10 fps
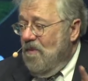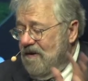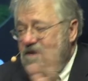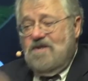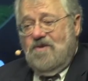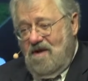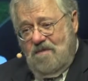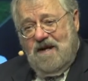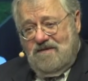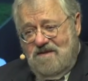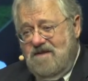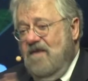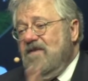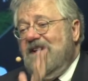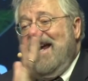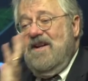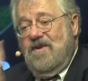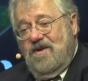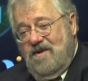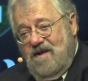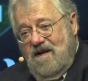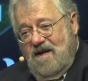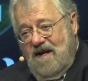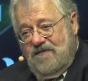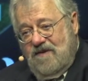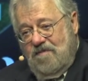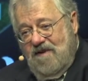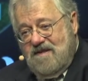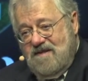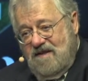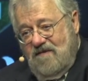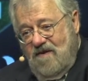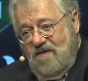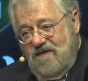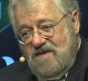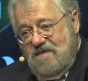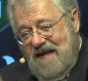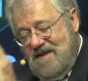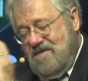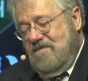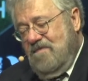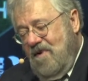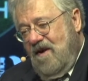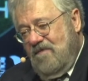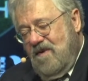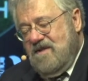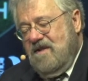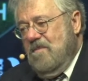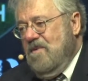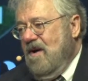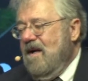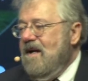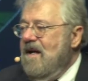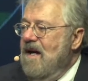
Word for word: willing to talk about this stuff later after their presidents leave office. But that's part of what's in the book.